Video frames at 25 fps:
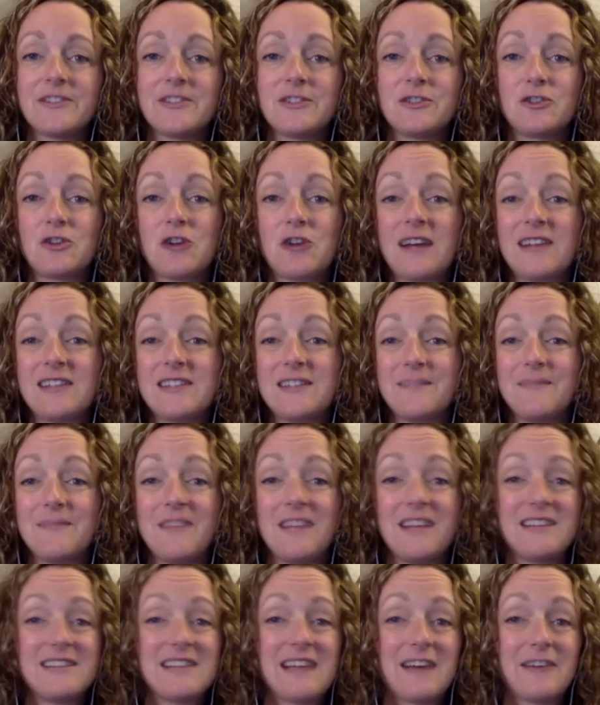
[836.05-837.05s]
to try some
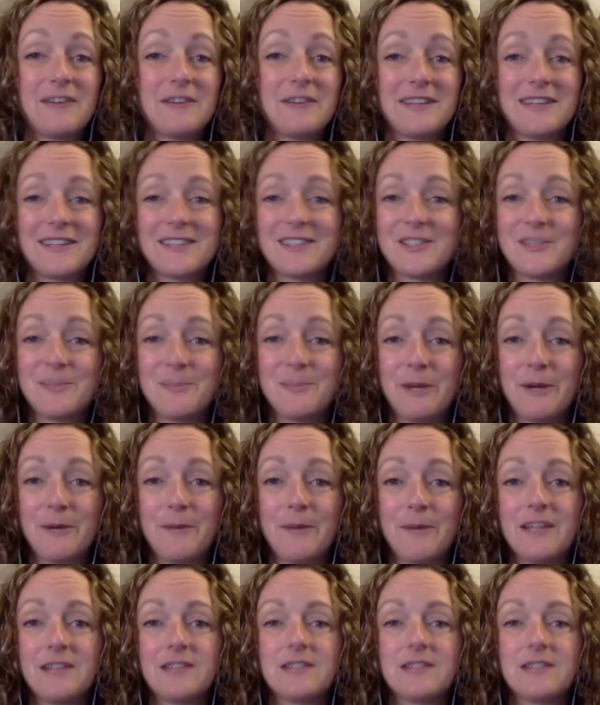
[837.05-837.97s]
things out and experiment